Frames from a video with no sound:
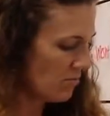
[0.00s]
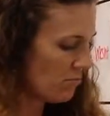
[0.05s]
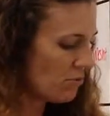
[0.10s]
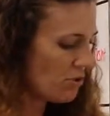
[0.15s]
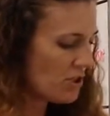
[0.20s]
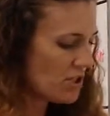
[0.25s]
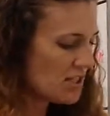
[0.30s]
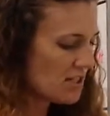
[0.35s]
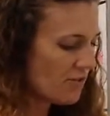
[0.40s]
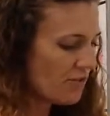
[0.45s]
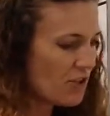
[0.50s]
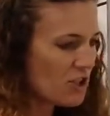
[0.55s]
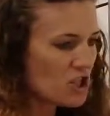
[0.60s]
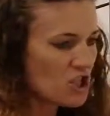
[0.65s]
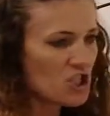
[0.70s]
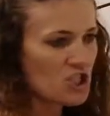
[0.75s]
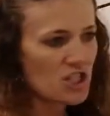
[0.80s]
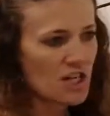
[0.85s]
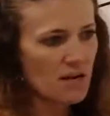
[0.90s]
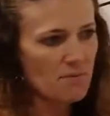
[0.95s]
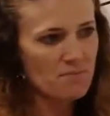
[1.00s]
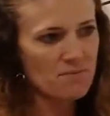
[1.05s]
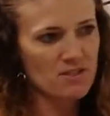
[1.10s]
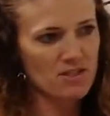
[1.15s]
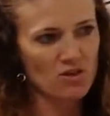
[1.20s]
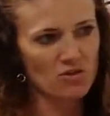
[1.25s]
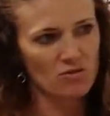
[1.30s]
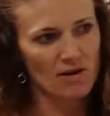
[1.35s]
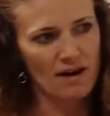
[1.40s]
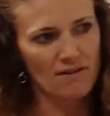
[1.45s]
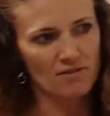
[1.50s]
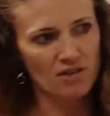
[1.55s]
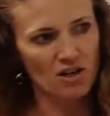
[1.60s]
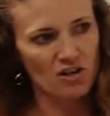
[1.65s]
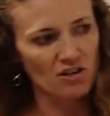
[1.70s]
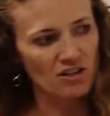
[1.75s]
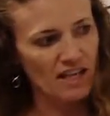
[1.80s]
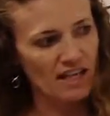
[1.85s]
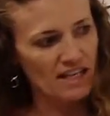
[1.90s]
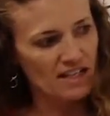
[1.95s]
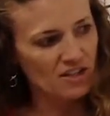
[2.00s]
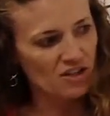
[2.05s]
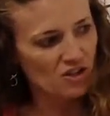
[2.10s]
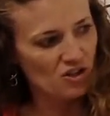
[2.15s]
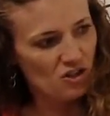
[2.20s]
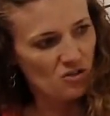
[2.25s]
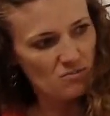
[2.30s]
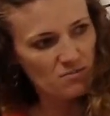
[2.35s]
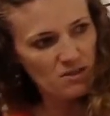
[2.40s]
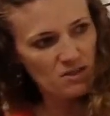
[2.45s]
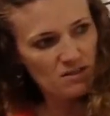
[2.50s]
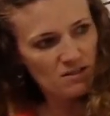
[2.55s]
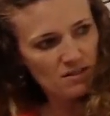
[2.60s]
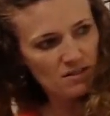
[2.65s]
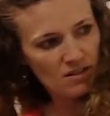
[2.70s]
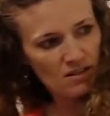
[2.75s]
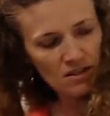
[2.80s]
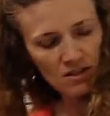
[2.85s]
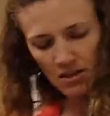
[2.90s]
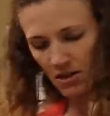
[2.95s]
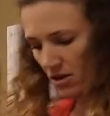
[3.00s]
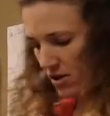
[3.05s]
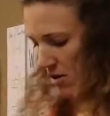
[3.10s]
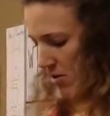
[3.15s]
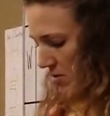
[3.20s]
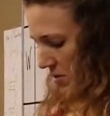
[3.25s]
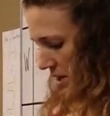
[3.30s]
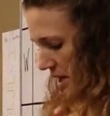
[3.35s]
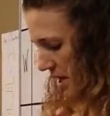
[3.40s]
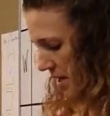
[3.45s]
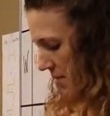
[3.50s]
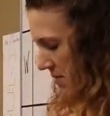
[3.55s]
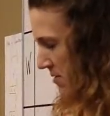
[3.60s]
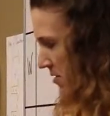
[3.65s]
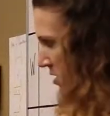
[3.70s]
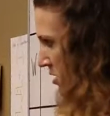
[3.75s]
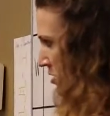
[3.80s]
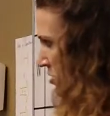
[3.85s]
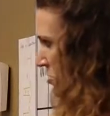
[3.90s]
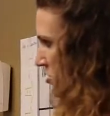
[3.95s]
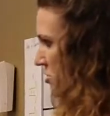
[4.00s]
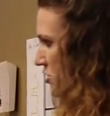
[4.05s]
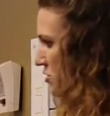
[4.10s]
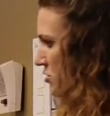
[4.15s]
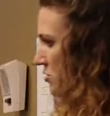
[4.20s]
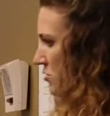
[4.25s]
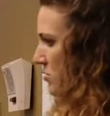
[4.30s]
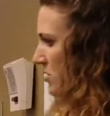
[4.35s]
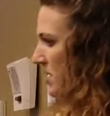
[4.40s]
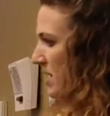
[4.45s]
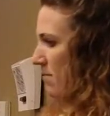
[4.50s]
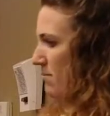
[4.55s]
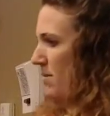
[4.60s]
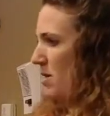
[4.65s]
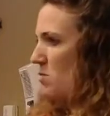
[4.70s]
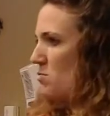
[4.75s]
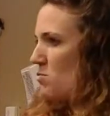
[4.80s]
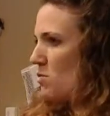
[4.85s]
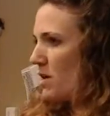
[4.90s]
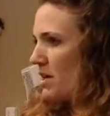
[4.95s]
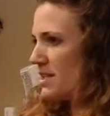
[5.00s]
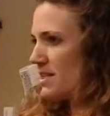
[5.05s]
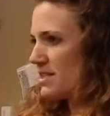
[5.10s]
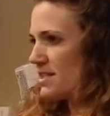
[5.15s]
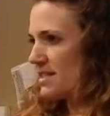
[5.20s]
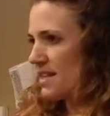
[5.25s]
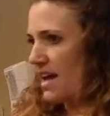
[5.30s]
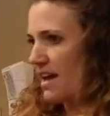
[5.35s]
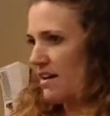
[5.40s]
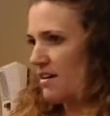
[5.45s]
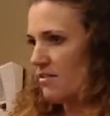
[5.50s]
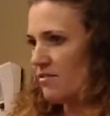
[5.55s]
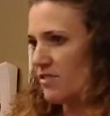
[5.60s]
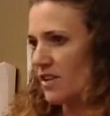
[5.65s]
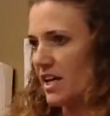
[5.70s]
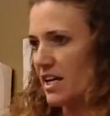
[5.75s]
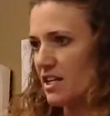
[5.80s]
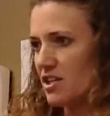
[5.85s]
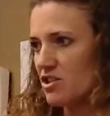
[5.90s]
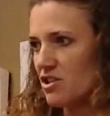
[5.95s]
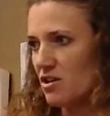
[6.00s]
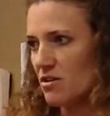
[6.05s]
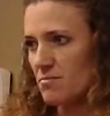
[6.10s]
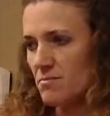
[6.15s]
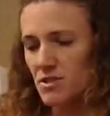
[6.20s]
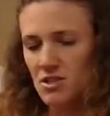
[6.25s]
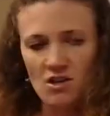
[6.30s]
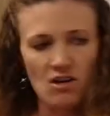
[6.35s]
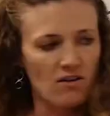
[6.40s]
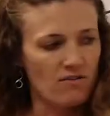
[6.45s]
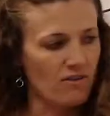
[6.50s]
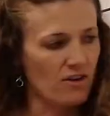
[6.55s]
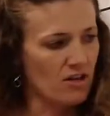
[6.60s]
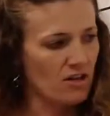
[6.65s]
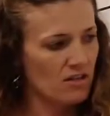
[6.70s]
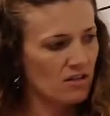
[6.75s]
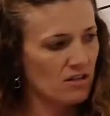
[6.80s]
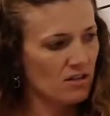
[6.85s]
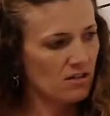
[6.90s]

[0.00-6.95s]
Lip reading: put different shapes around our like terms. Okay, so give me one set of like terms, Carver.